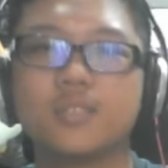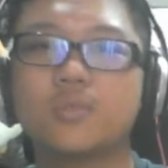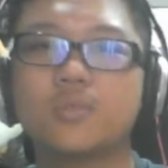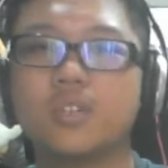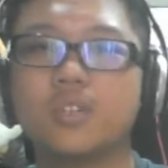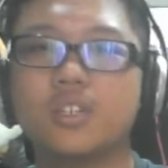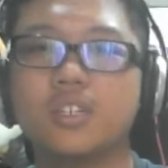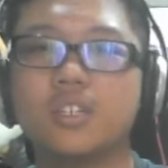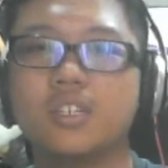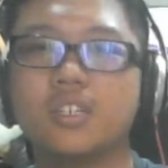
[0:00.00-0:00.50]

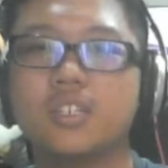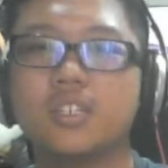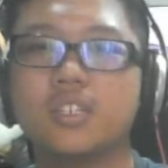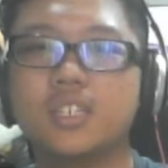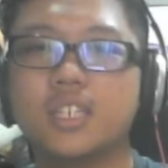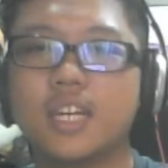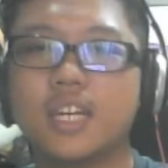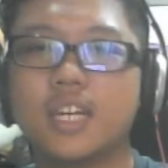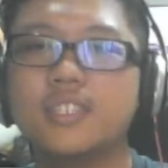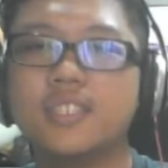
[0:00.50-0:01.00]
sword,
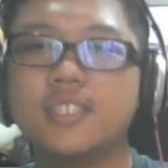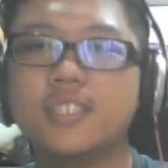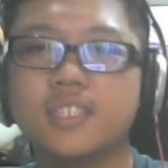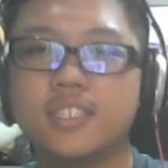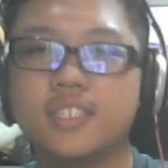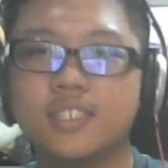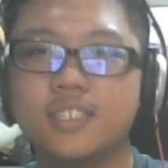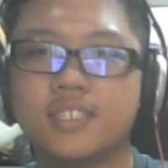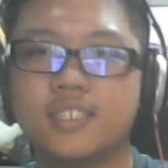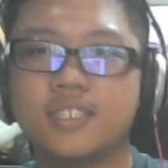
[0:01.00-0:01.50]
that
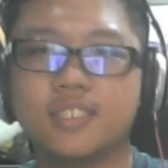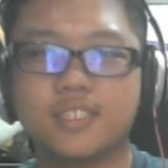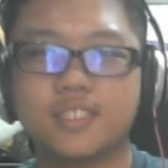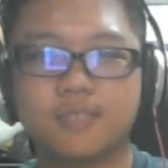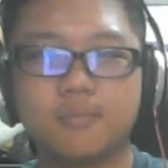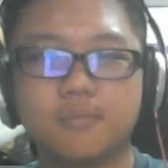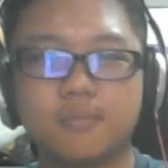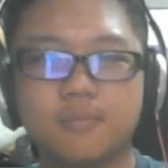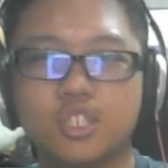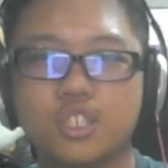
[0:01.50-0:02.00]
is his
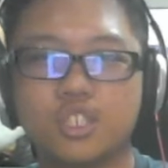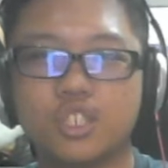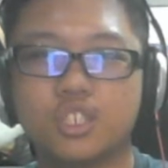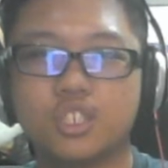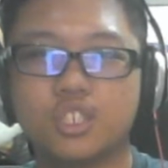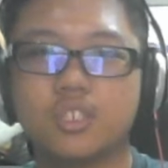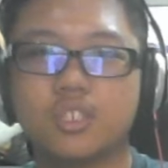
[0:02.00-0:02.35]
image.